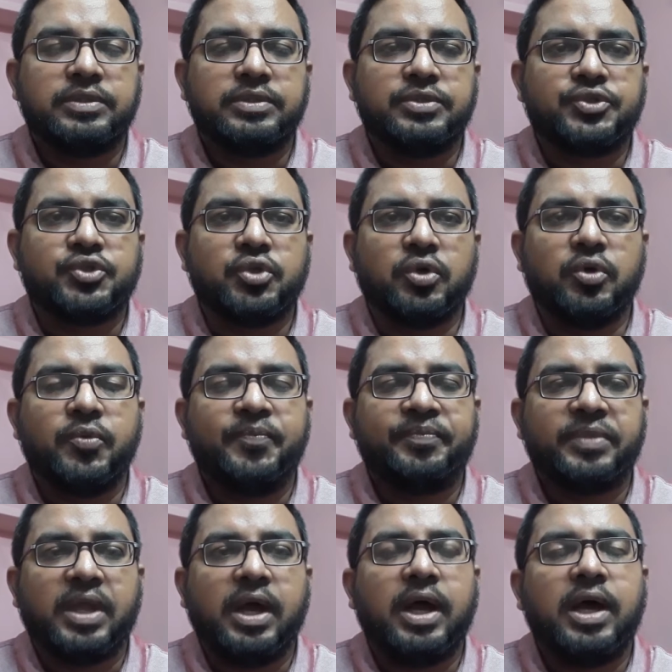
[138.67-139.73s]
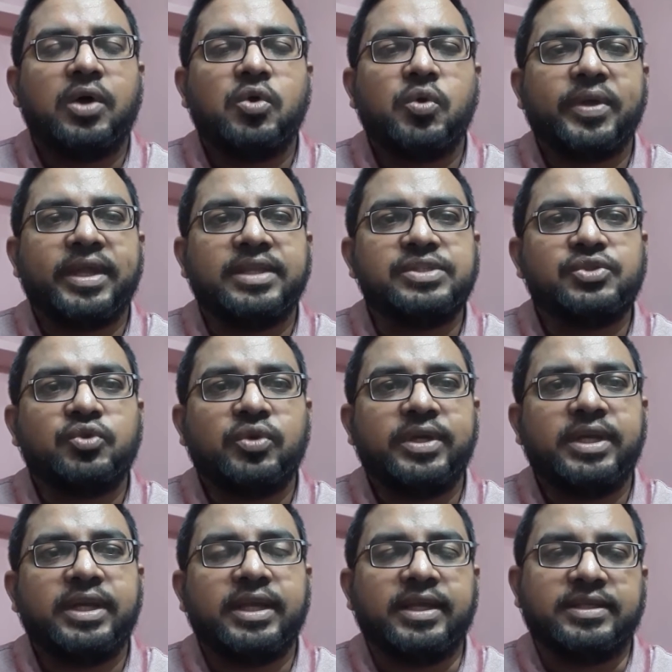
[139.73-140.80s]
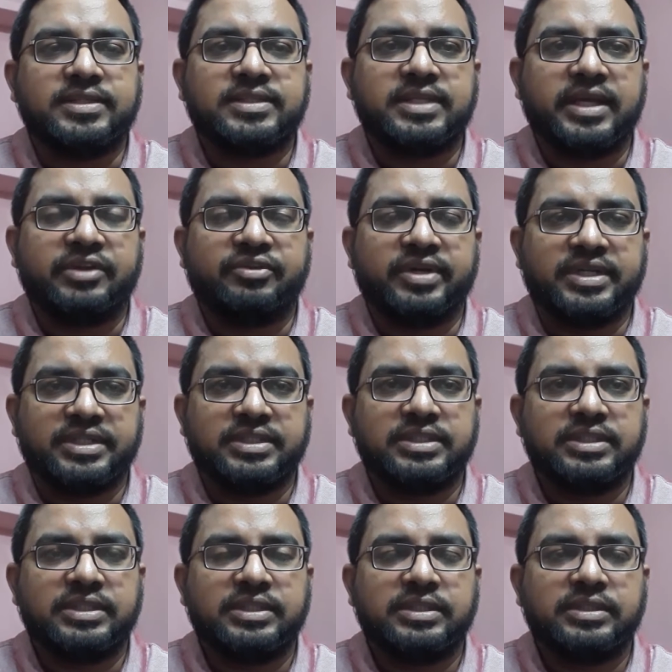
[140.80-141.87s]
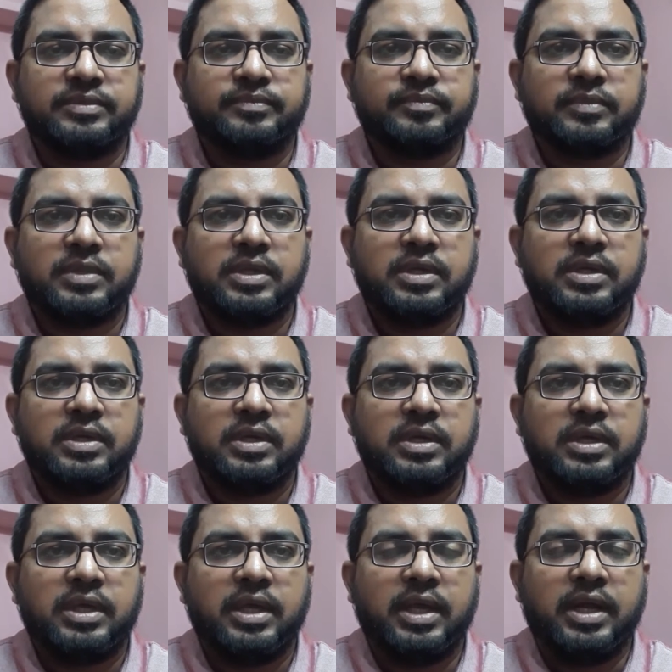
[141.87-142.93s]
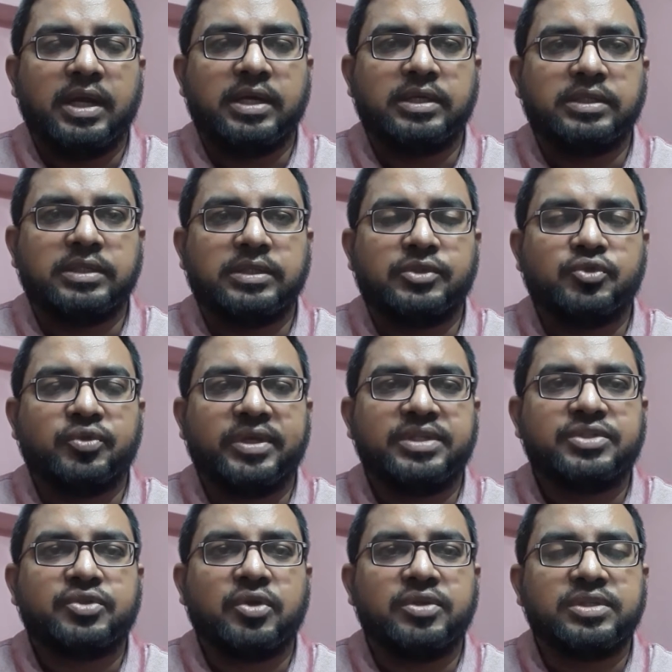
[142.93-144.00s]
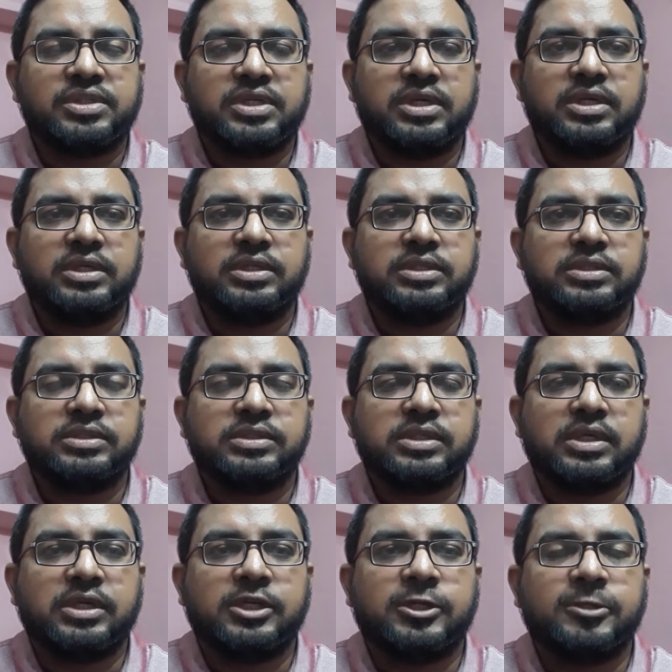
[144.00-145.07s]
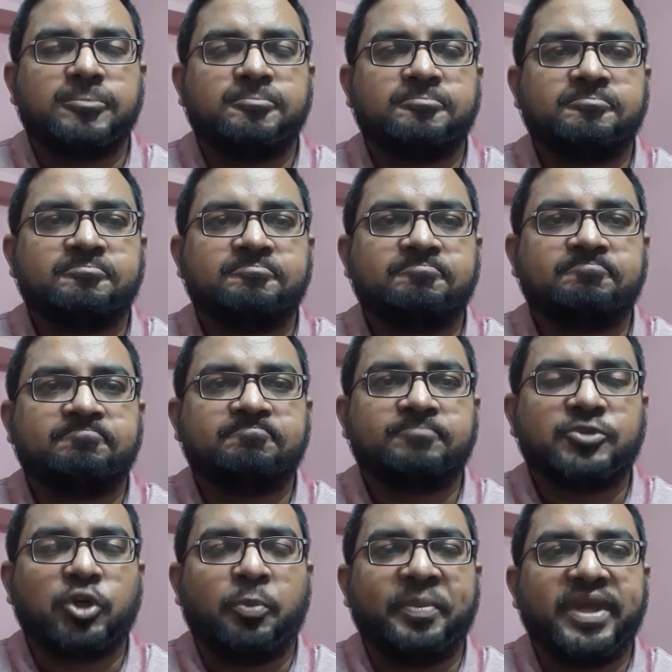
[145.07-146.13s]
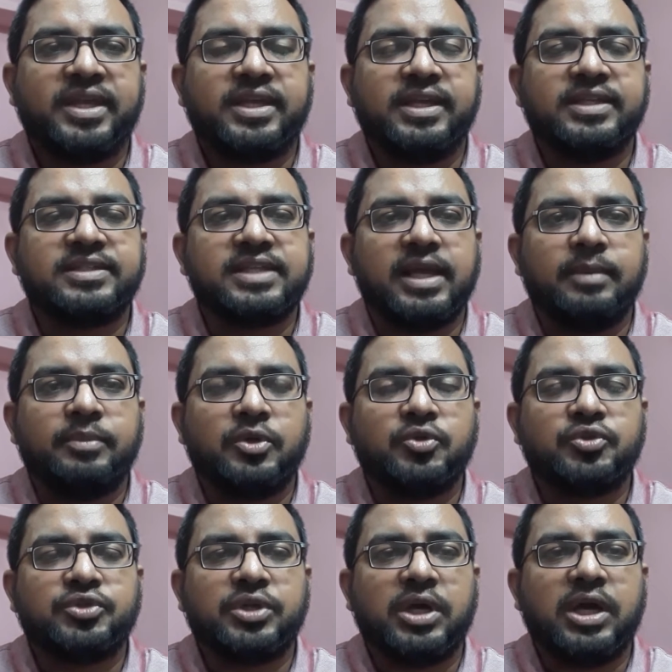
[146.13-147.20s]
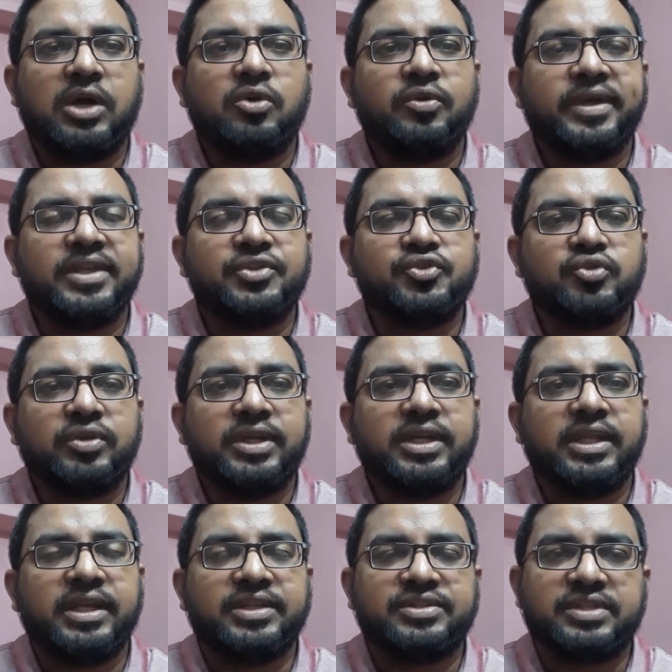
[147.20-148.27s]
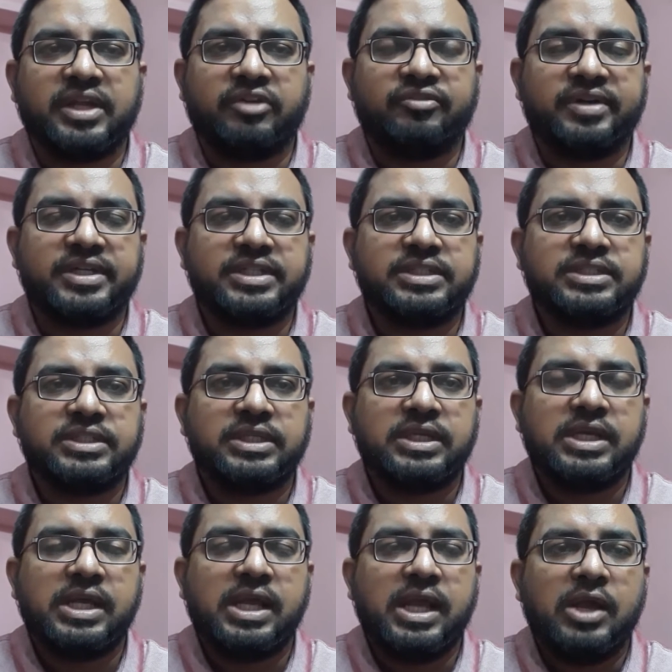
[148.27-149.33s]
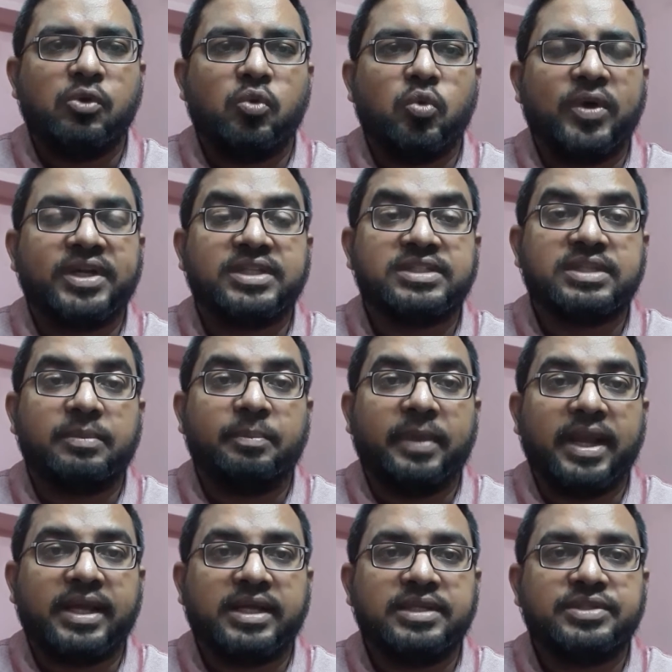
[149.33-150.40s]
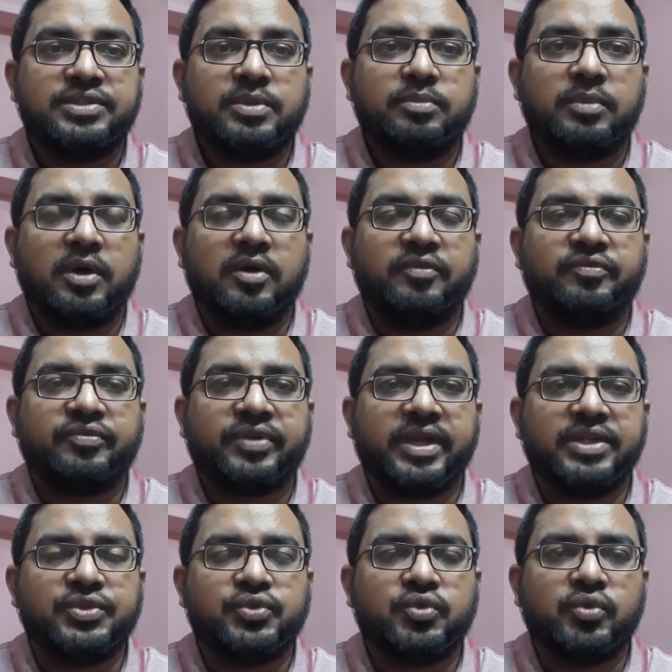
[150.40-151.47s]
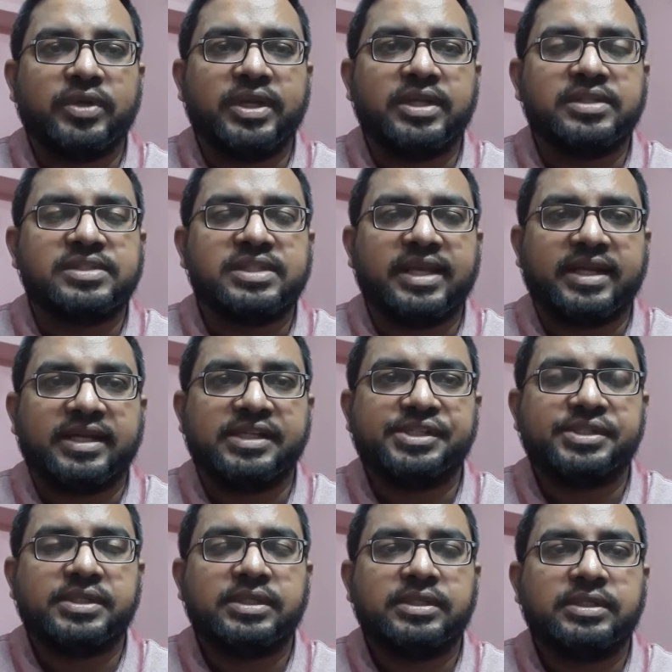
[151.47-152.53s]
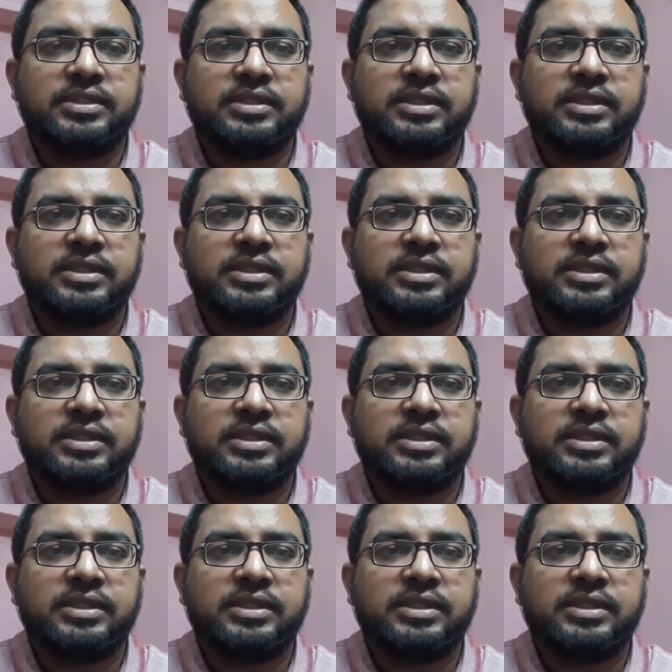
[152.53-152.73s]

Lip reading: So how insulin is secreted, and today's concerned topic is about how insulin is secreted, what is the mechanism of insulin secretion,